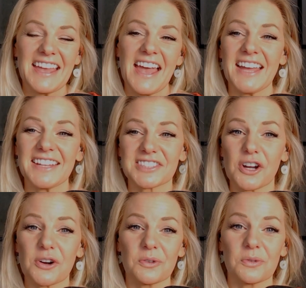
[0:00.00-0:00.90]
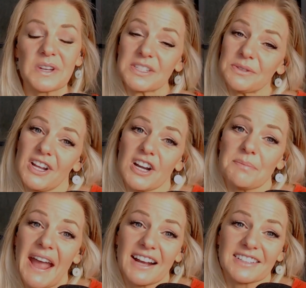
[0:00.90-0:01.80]
And so we do it on our
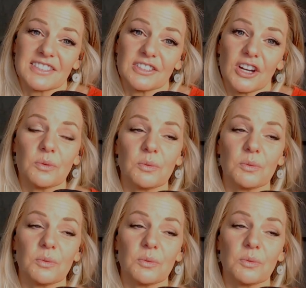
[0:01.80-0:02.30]
backs. We